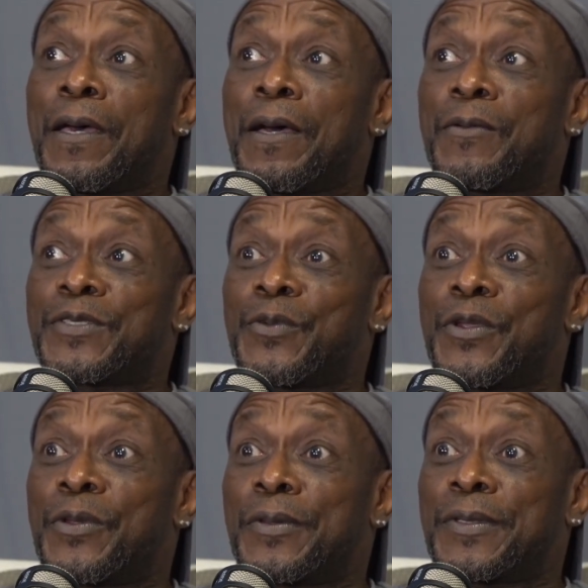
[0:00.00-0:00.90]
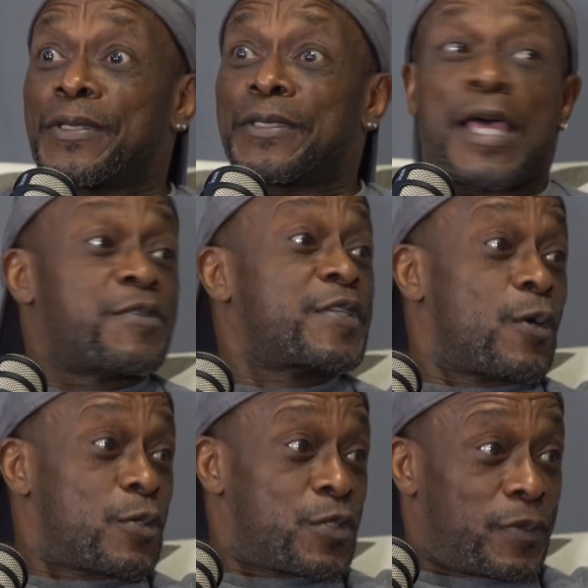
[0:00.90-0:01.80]
what's the word it is? Life
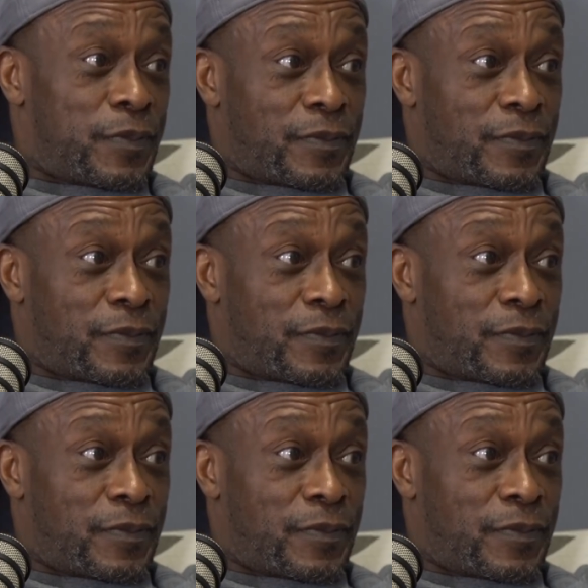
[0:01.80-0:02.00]
skills.